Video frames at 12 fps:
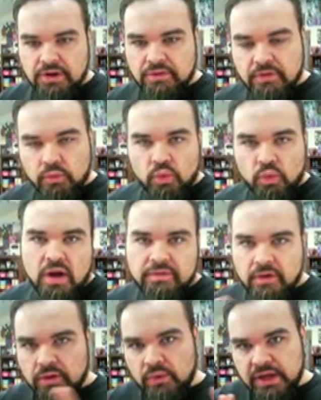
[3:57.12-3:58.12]
from rough
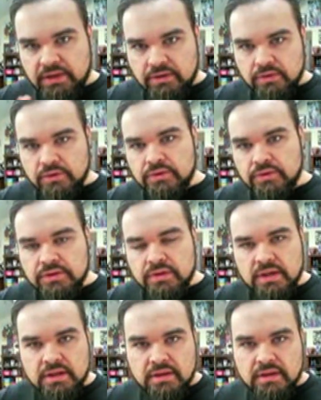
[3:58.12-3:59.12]
all the way through to
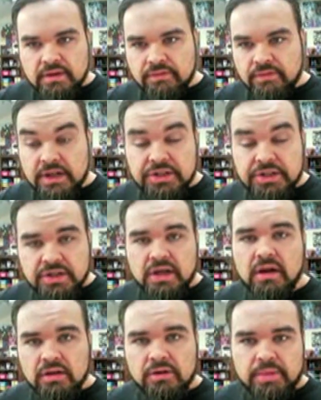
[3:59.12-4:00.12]
the finished
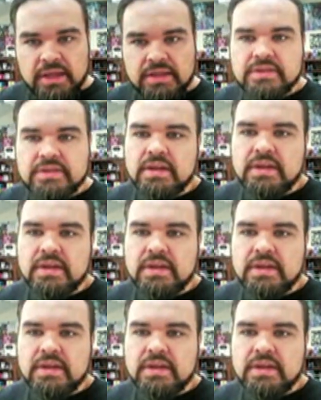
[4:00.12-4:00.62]
color piece,